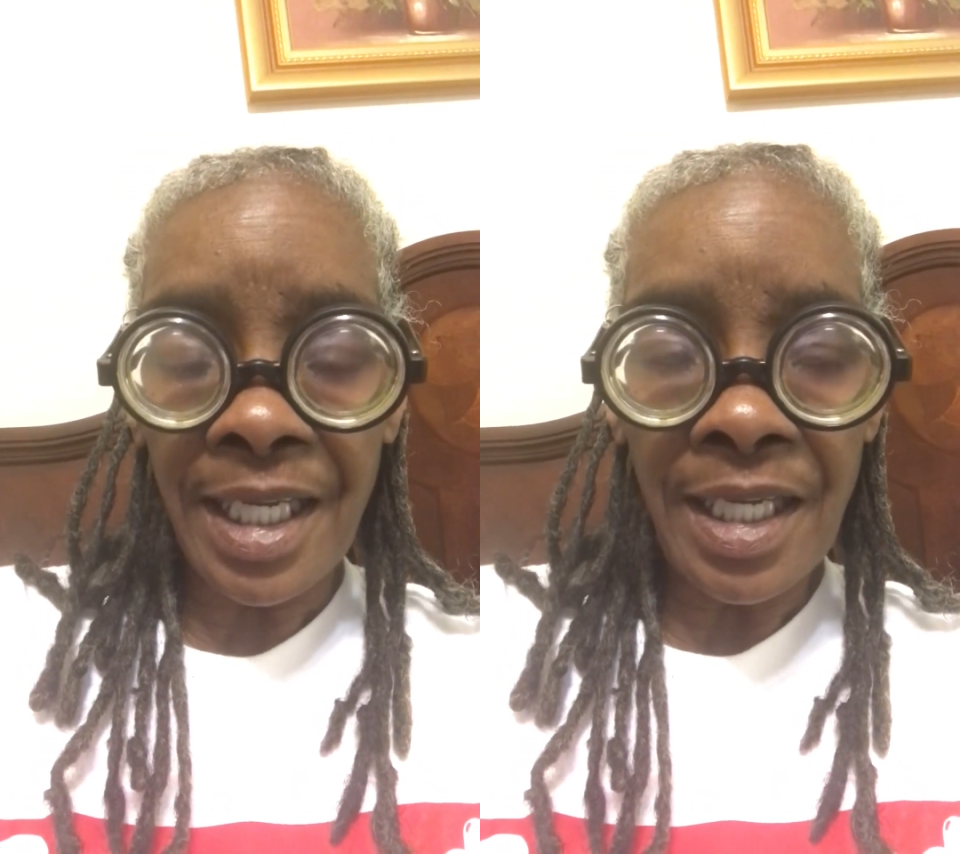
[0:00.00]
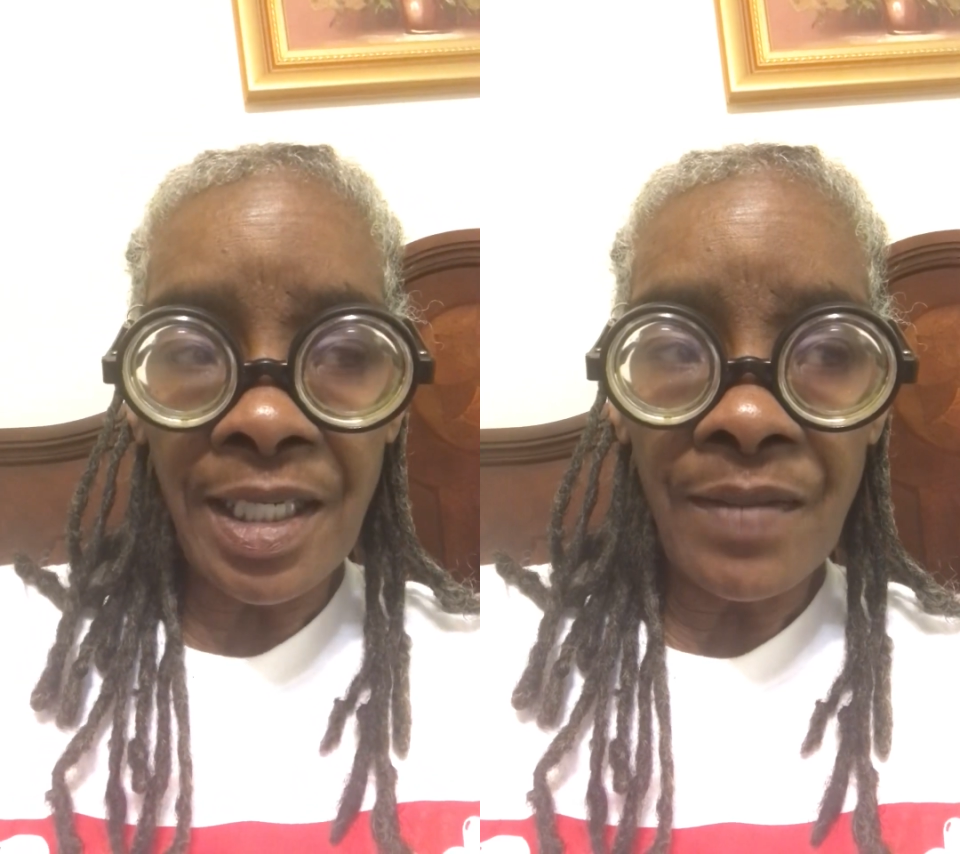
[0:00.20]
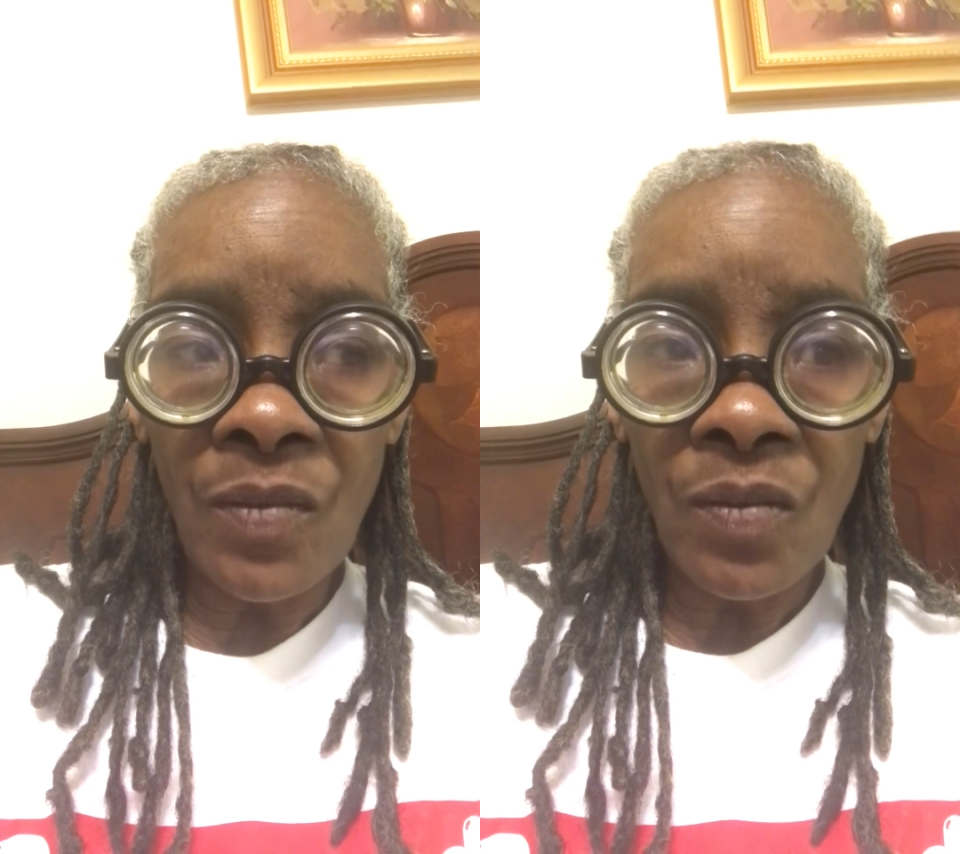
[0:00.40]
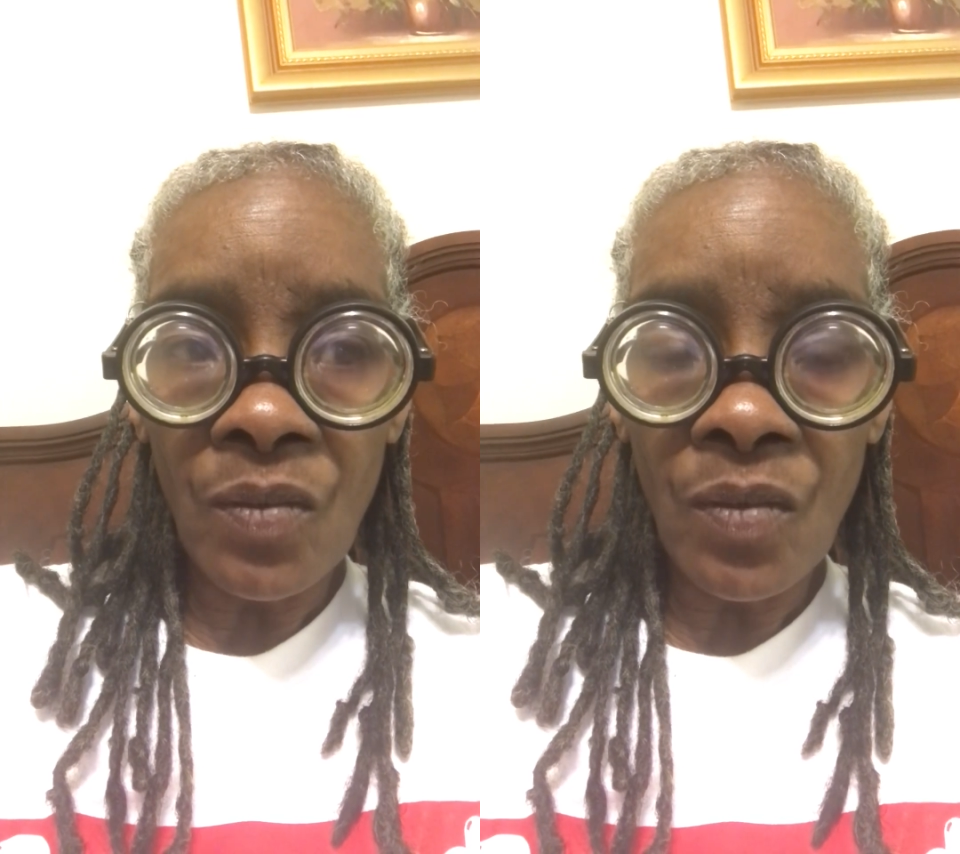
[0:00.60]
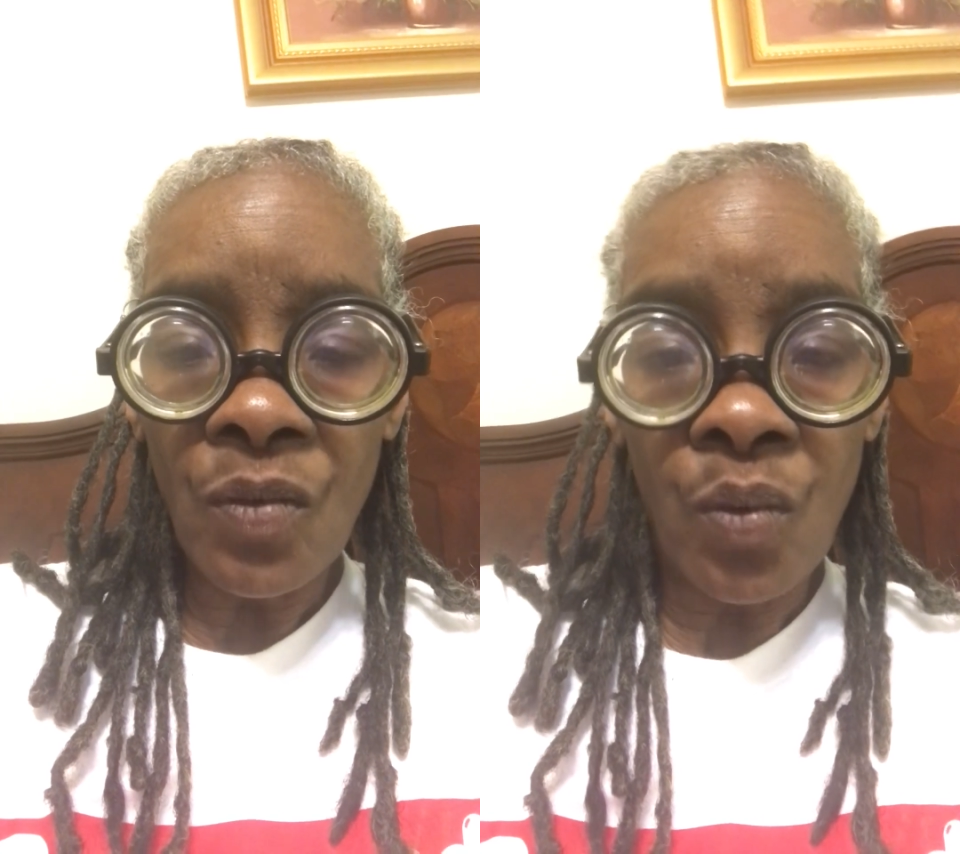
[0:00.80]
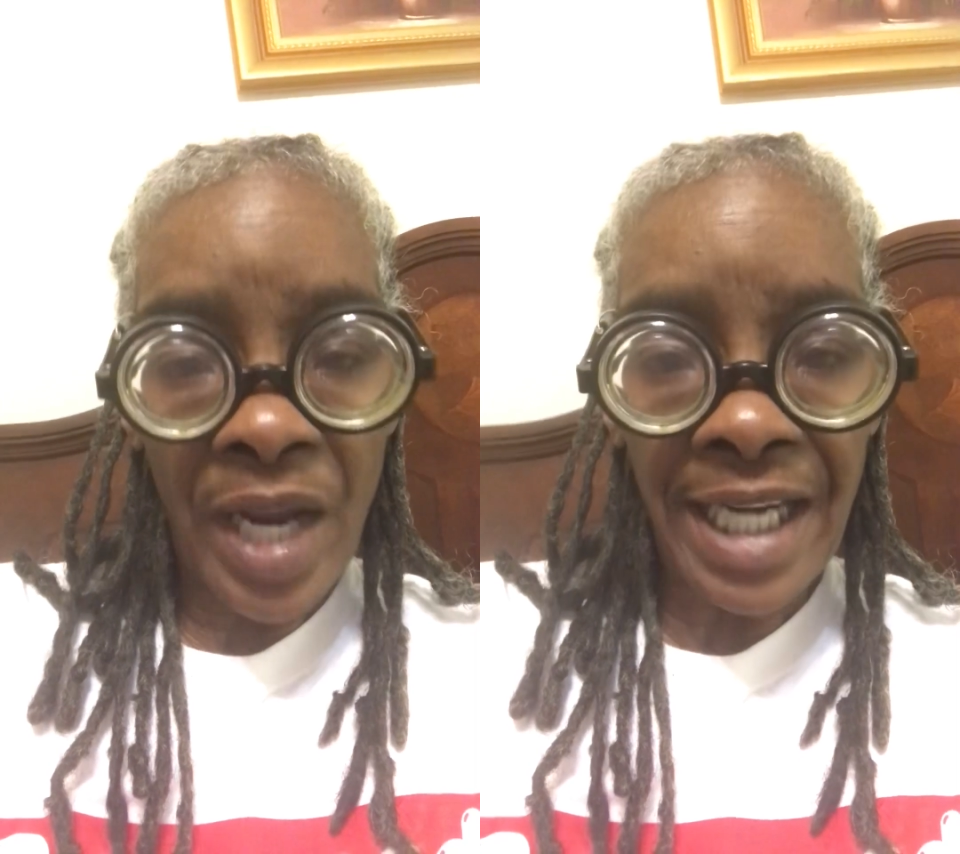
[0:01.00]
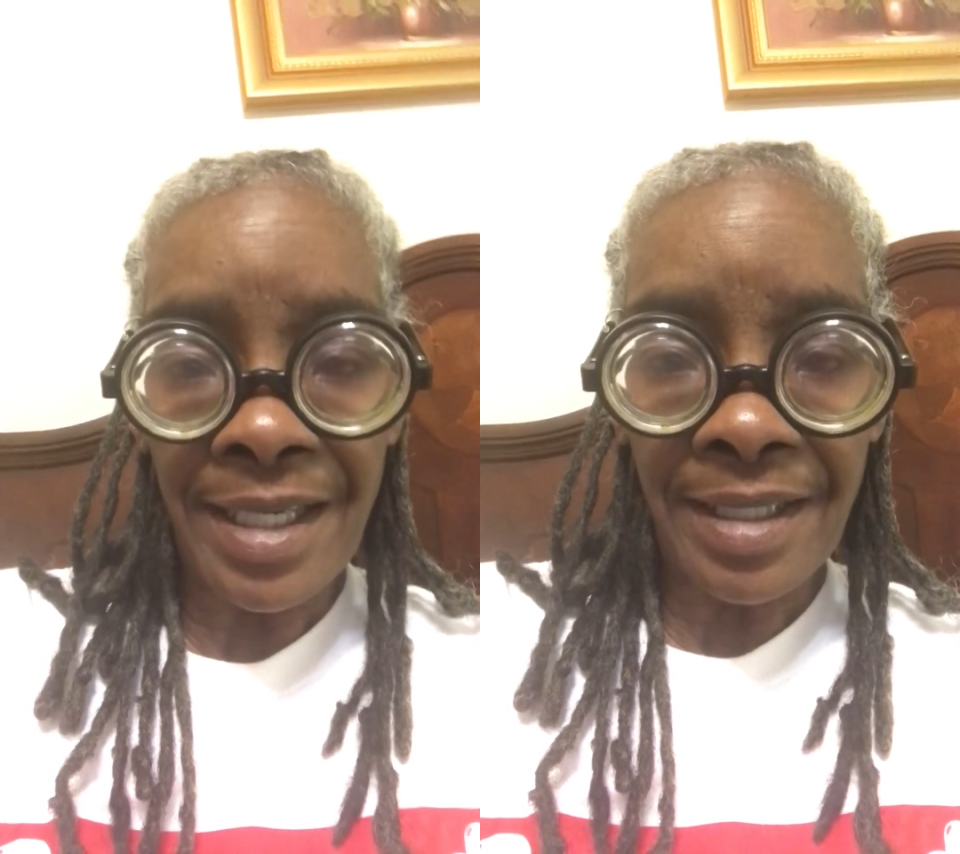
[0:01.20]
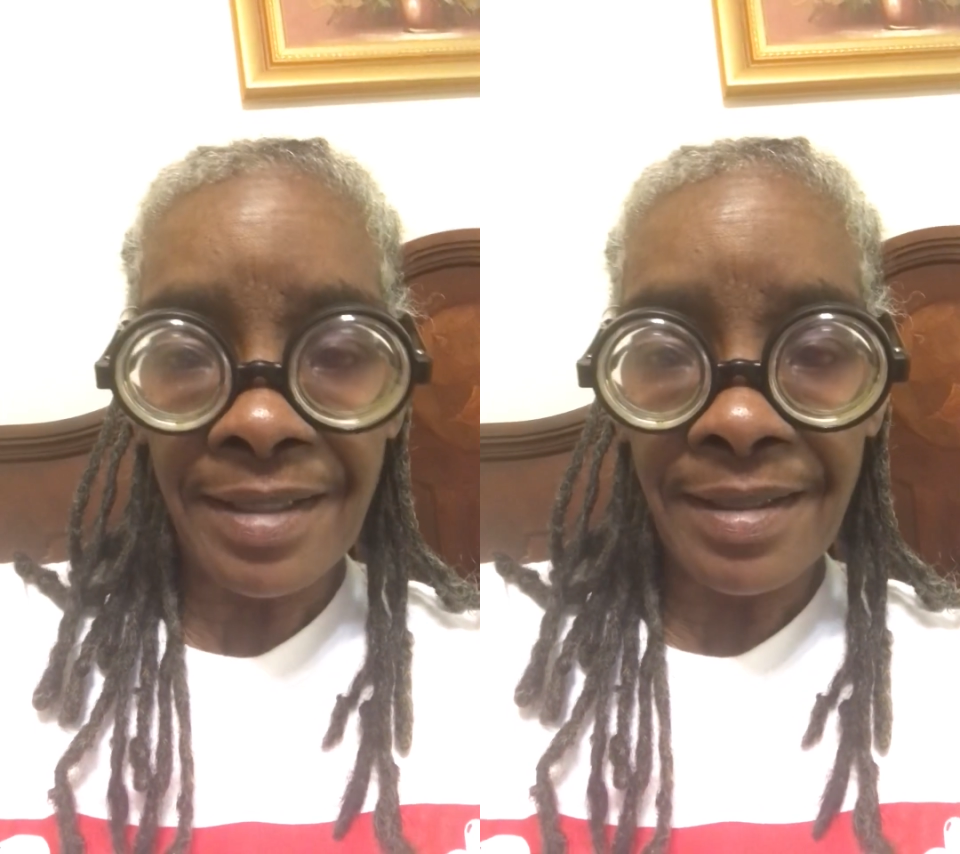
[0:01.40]
he
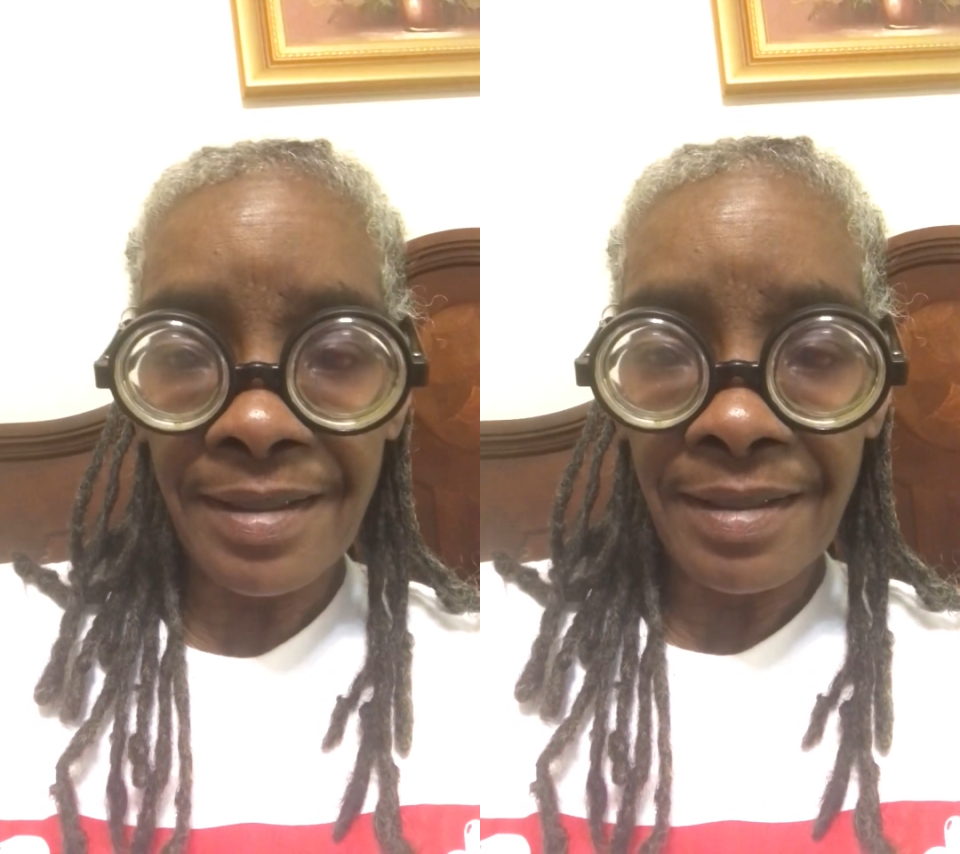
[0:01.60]
witnessed